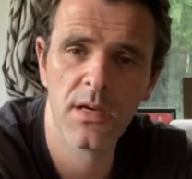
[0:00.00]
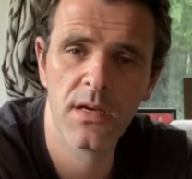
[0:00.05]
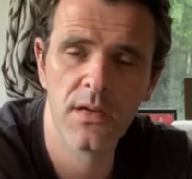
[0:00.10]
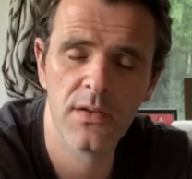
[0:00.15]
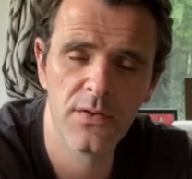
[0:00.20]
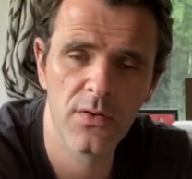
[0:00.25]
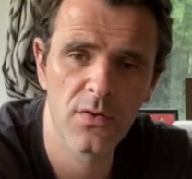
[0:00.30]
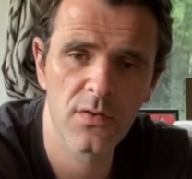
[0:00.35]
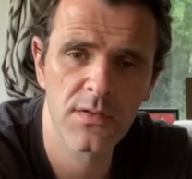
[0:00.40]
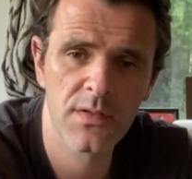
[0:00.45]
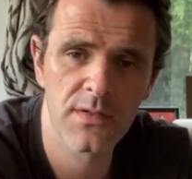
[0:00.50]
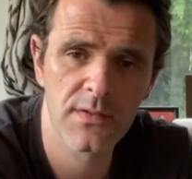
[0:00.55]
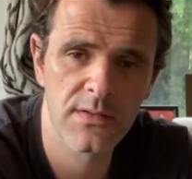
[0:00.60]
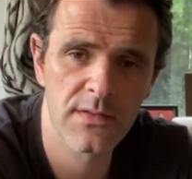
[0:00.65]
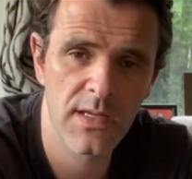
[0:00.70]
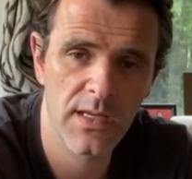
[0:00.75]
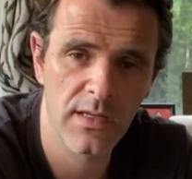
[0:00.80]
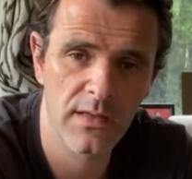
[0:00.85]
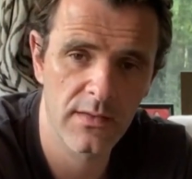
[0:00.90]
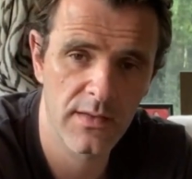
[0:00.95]
doctors
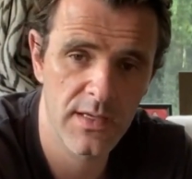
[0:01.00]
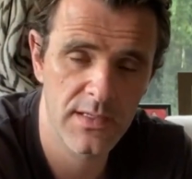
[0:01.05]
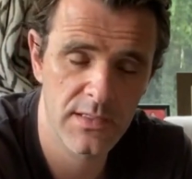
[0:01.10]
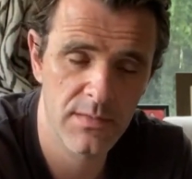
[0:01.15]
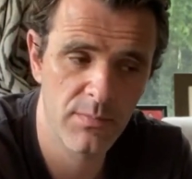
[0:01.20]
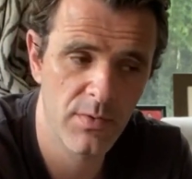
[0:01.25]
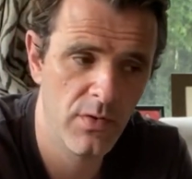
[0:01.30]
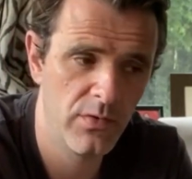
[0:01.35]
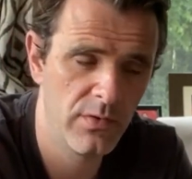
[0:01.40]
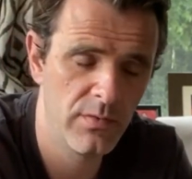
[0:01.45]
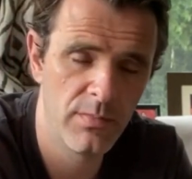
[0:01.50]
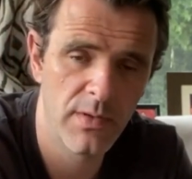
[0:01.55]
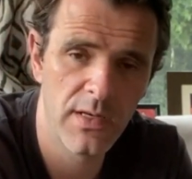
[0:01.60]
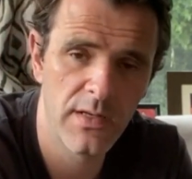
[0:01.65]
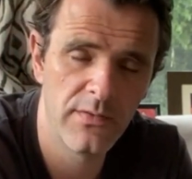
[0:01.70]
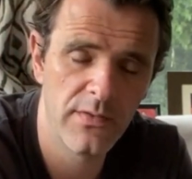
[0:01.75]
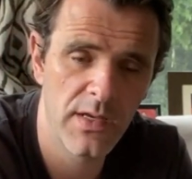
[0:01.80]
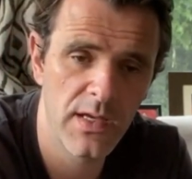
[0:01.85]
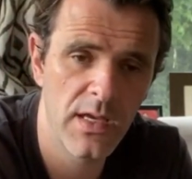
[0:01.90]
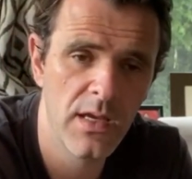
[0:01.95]
think there's a
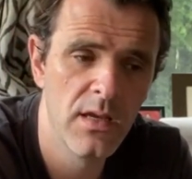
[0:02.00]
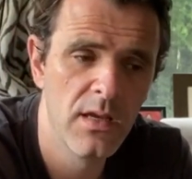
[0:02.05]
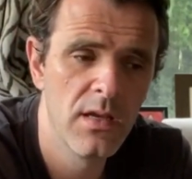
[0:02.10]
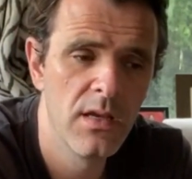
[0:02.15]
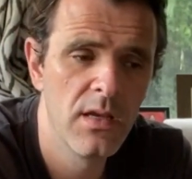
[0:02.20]
possibility.